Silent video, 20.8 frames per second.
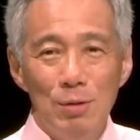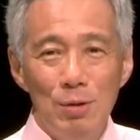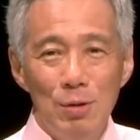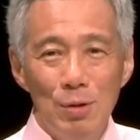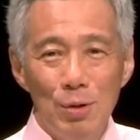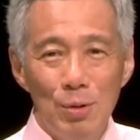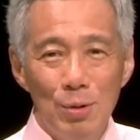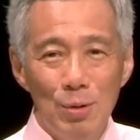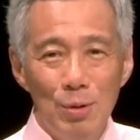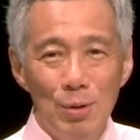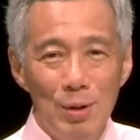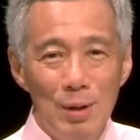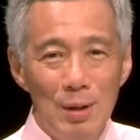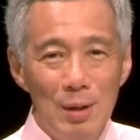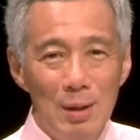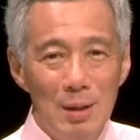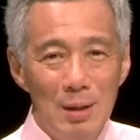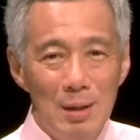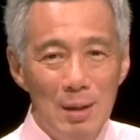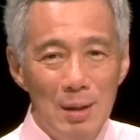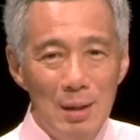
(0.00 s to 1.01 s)
to know,
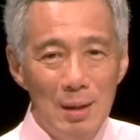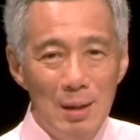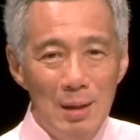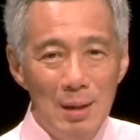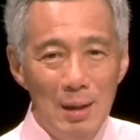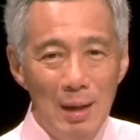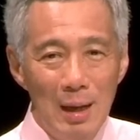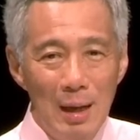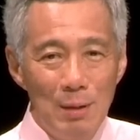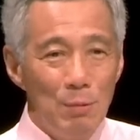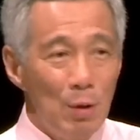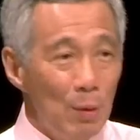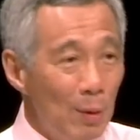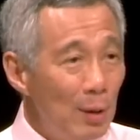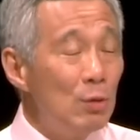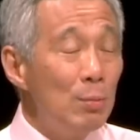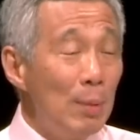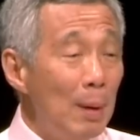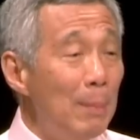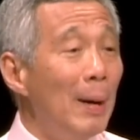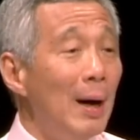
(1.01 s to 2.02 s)
and we
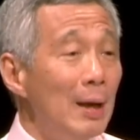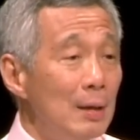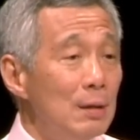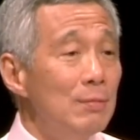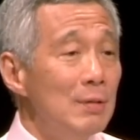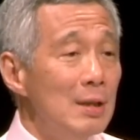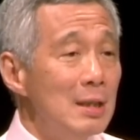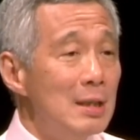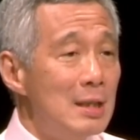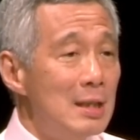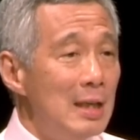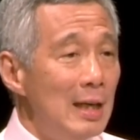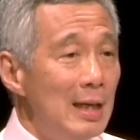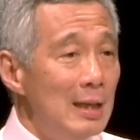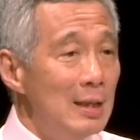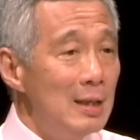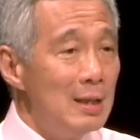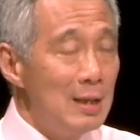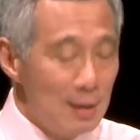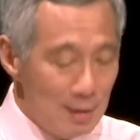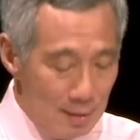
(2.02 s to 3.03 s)
want to be part of this
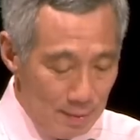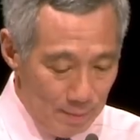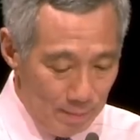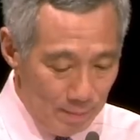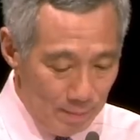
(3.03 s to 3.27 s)
change.